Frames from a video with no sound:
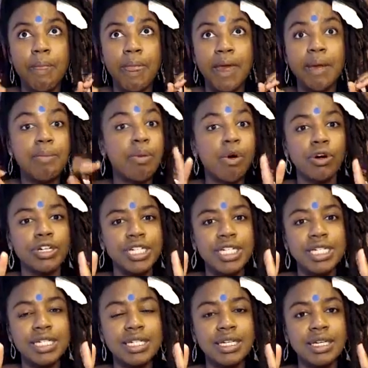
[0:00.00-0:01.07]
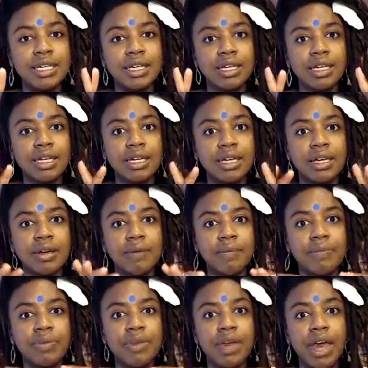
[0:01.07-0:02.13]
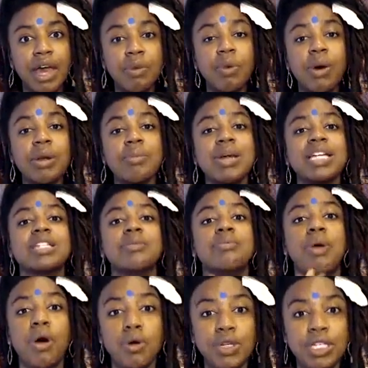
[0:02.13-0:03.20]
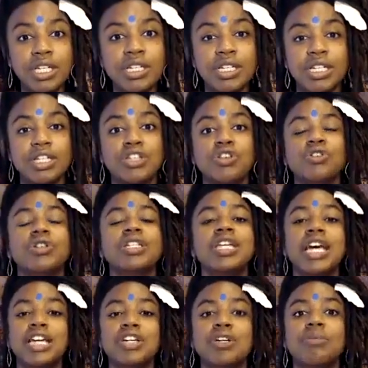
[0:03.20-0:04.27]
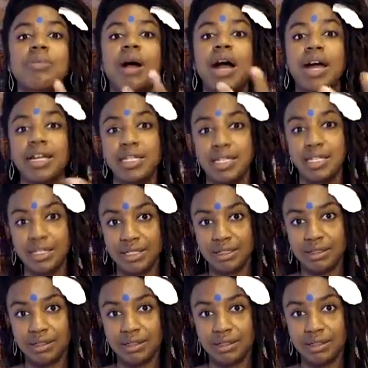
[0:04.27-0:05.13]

important. And what makes it potent is your intention behind it.